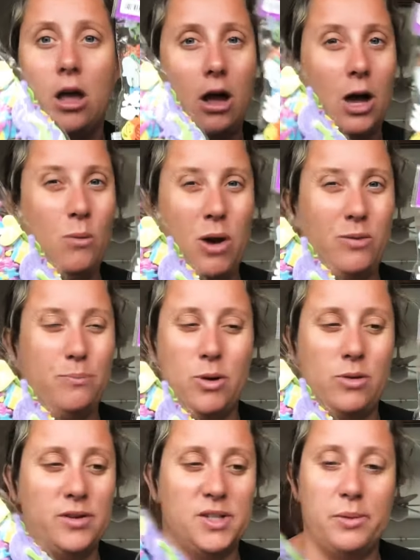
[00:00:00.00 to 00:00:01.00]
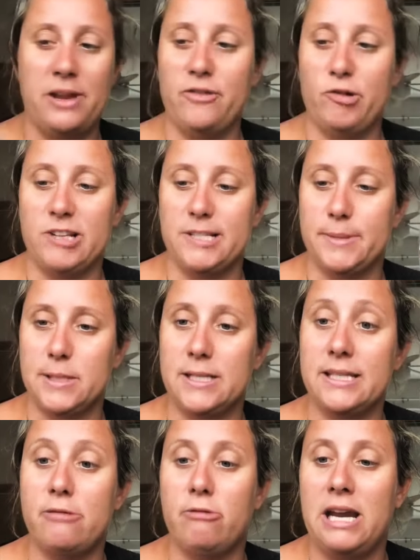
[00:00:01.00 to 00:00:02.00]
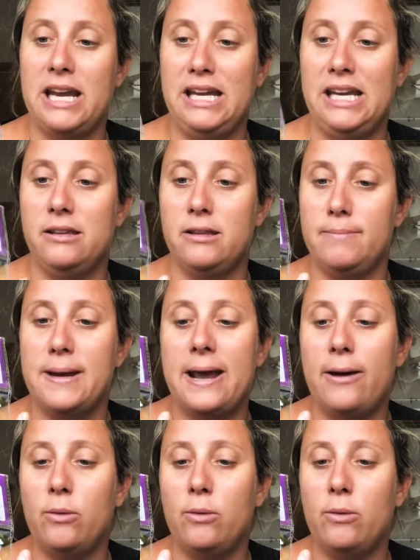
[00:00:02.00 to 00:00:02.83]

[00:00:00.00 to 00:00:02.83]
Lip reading: I won't put those away for Christmas because they really need them now.